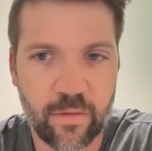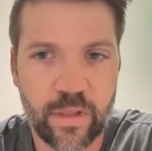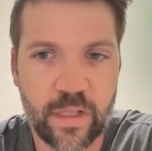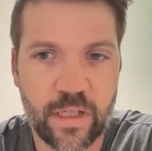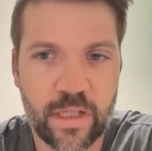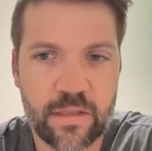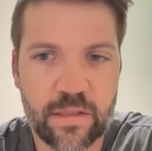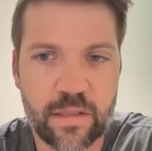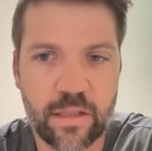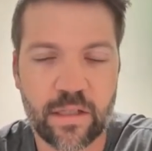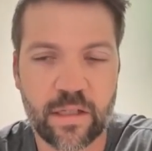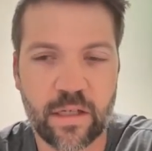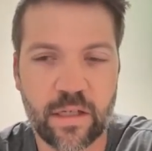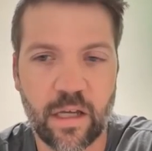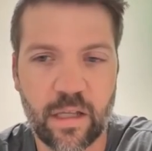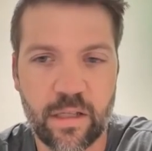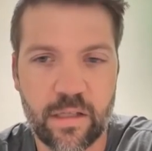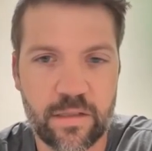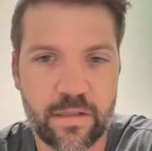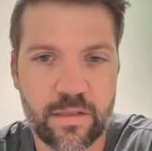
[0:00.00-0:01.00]
We need to
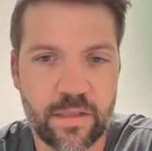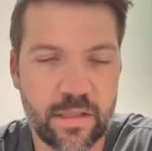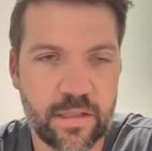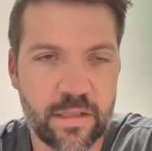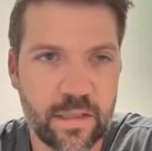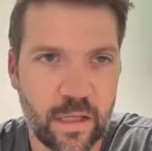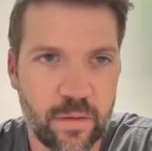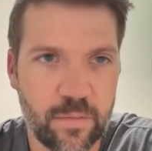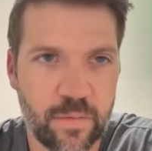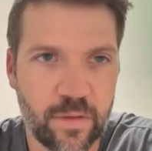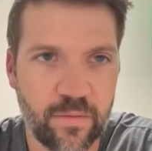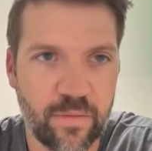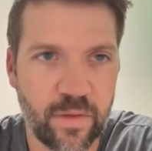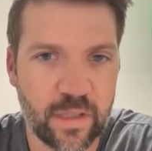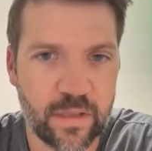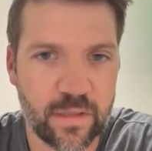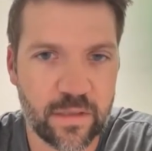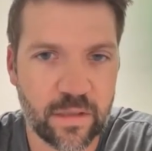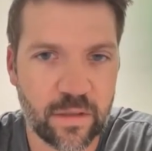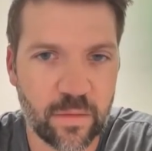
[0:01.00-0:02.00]
acknowledge these types of
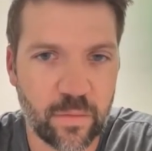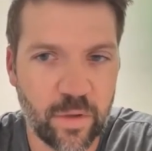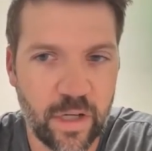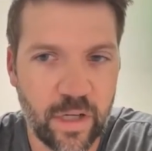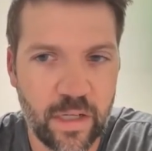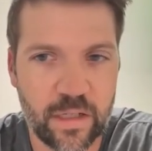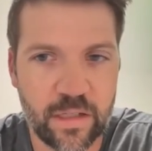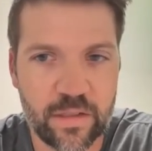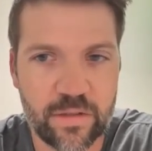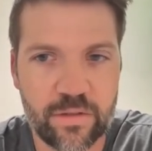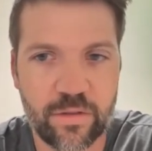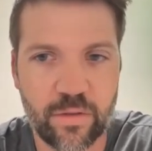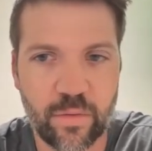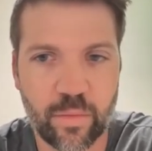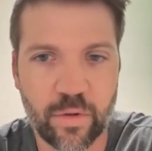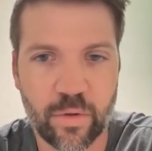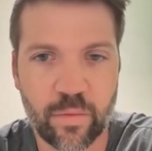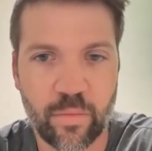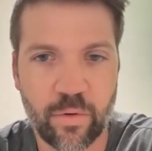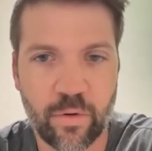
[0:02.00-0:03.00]
things in the brain. It's
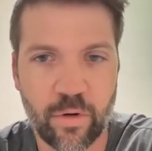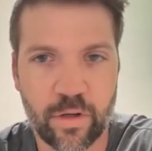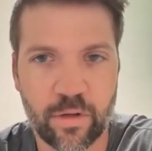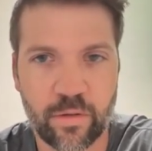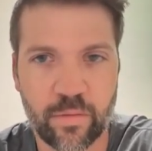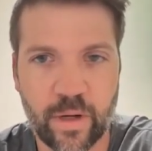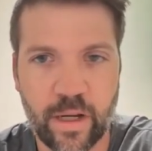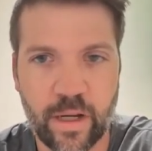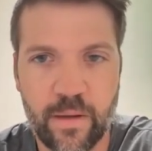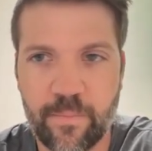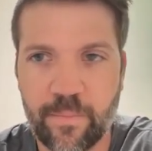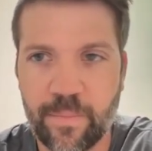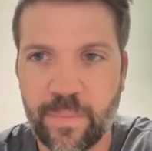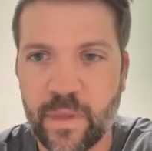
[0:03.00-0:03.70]
super important, right?